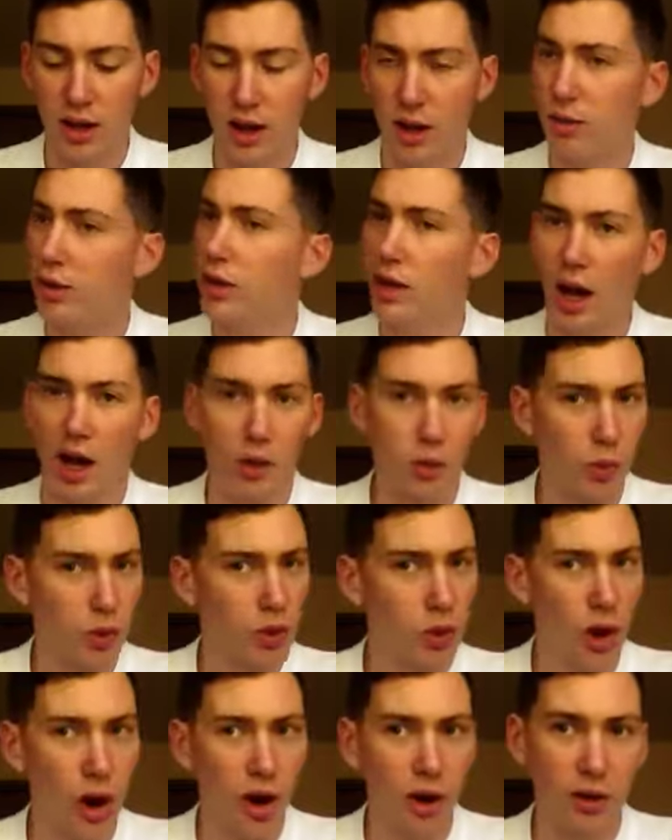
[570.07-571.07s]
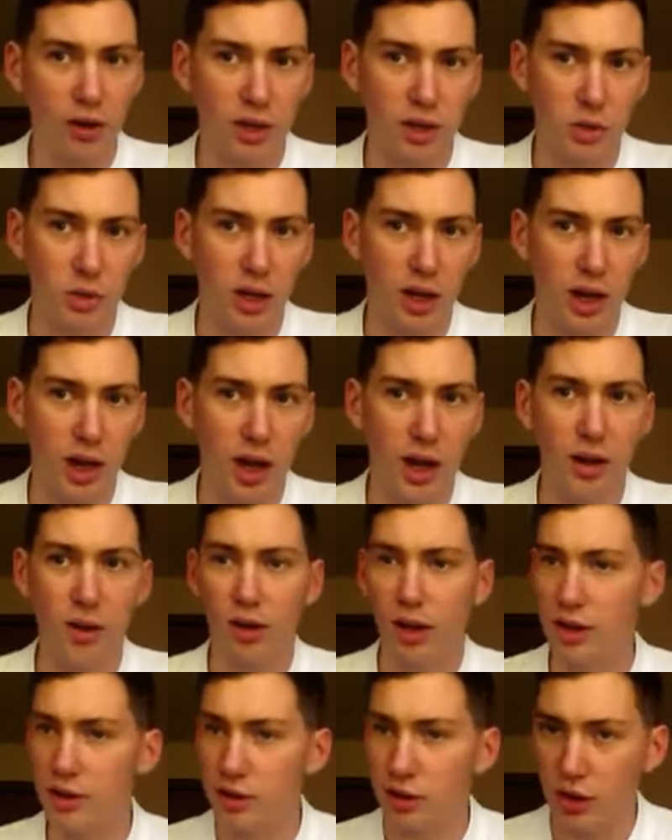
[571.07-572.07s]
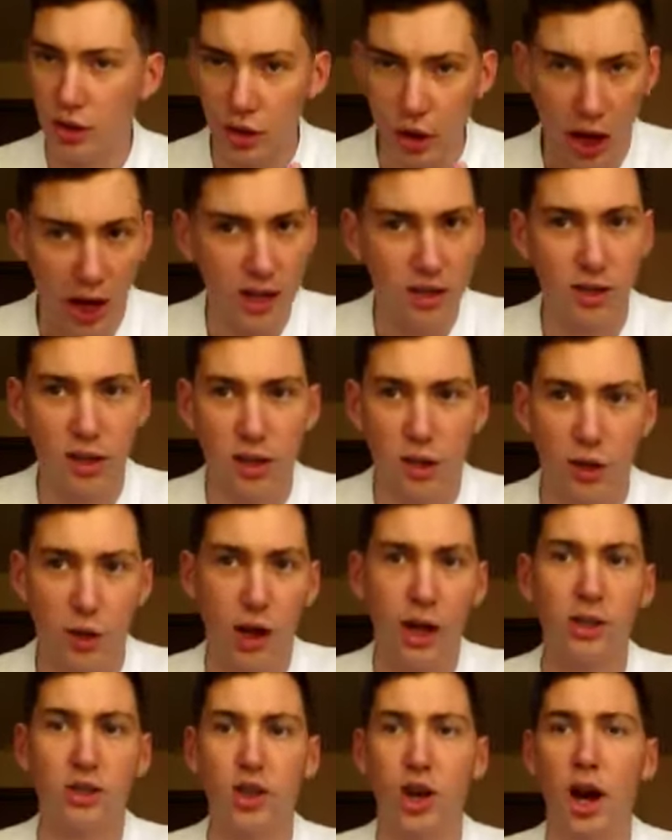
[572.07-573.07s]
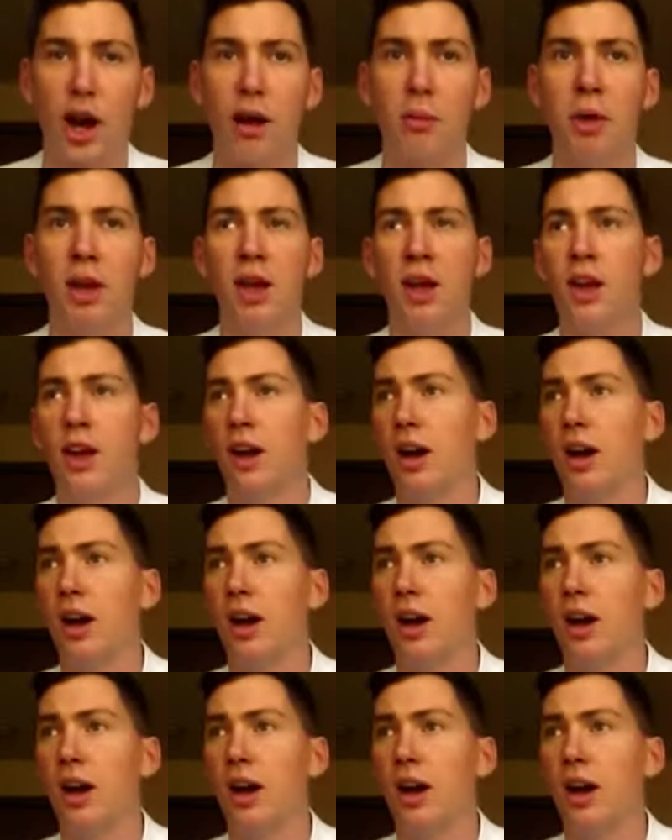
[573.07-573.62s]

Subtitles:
And you got to root hard this weekend because you guys did a great job